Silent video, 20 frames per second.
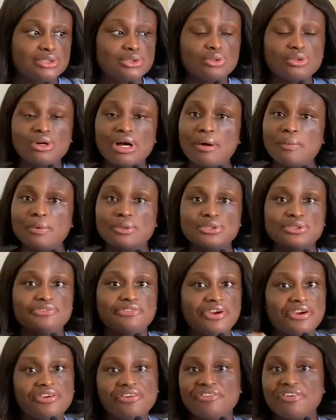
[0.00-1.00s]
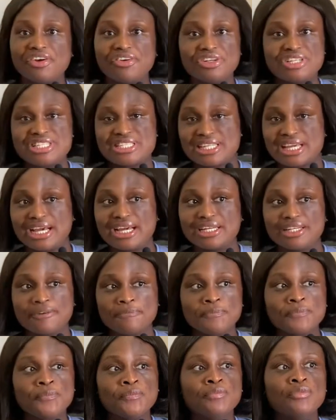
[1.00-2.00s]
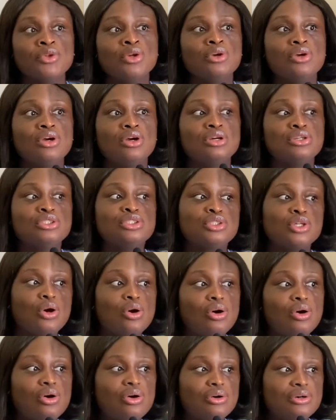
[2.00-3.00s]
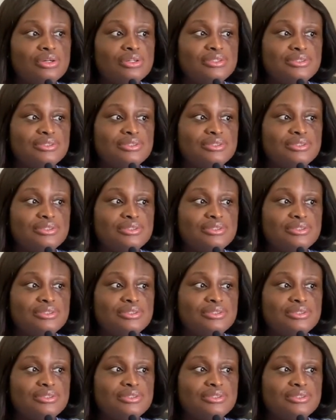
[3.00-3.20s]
So I was very, very sad. So